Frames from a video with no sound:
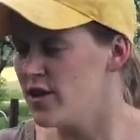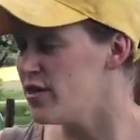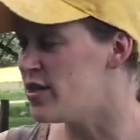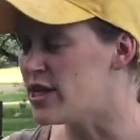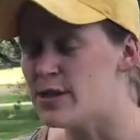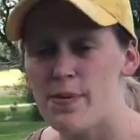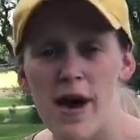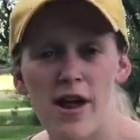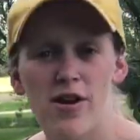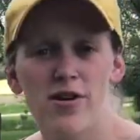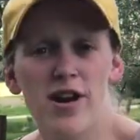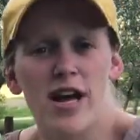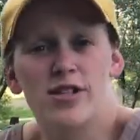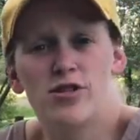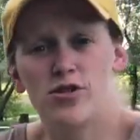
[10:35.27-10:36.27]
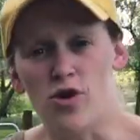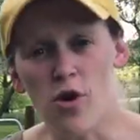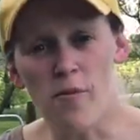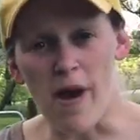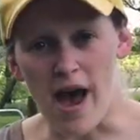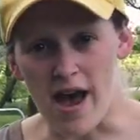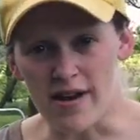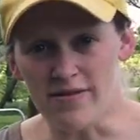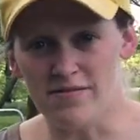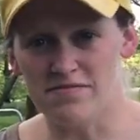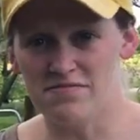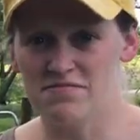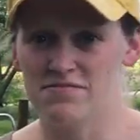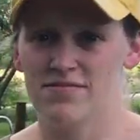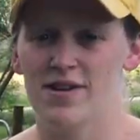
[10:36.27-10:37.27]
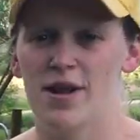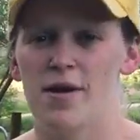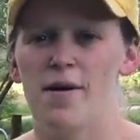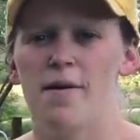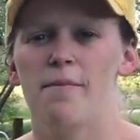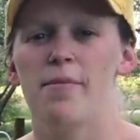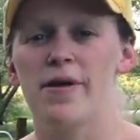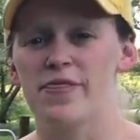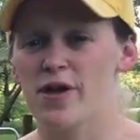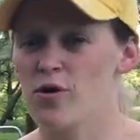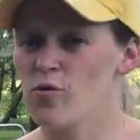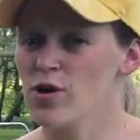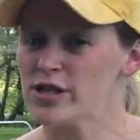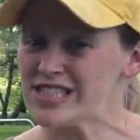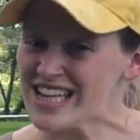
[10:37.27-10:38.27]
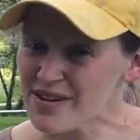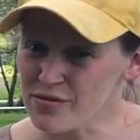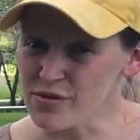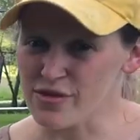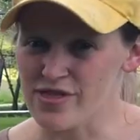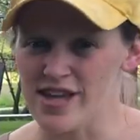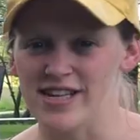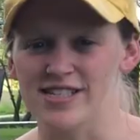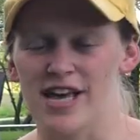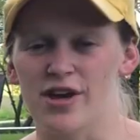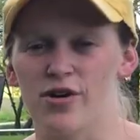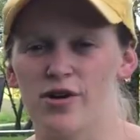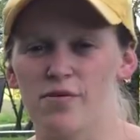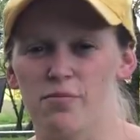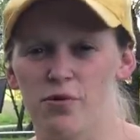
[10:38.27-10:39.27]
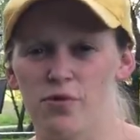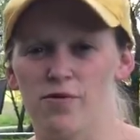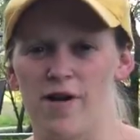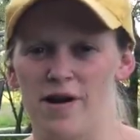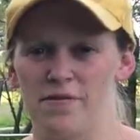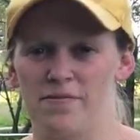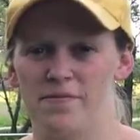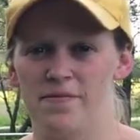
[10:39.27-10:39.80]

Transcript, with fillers: this pattern, not so bad, but there were several things I could improve on.